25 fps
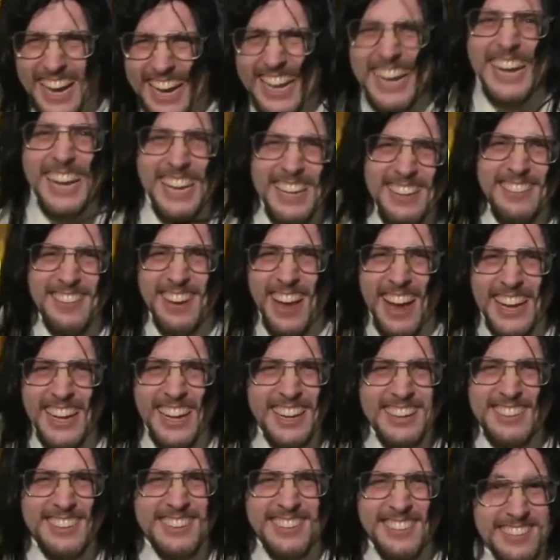Ain't I a
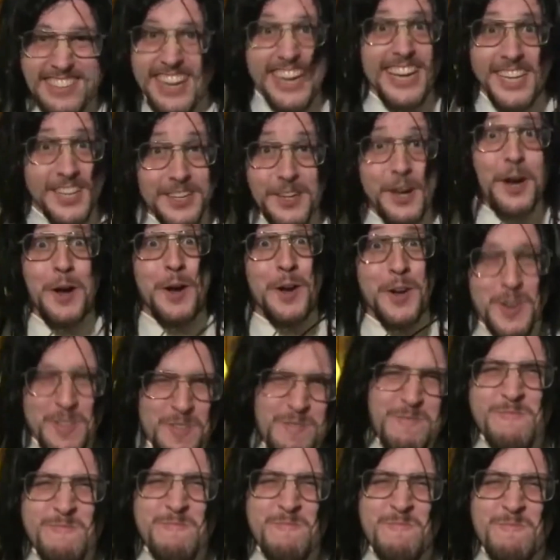
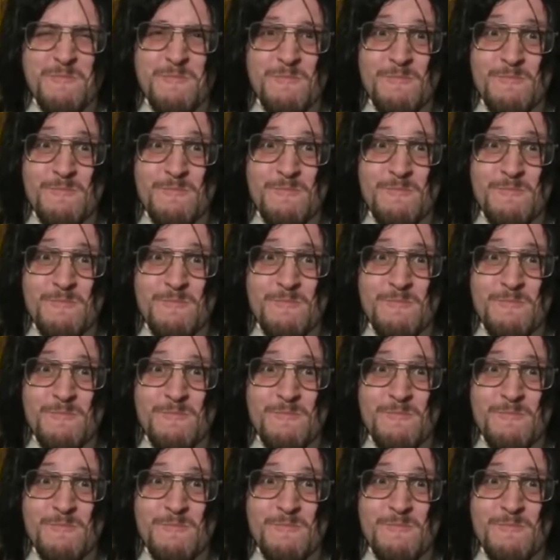stinker?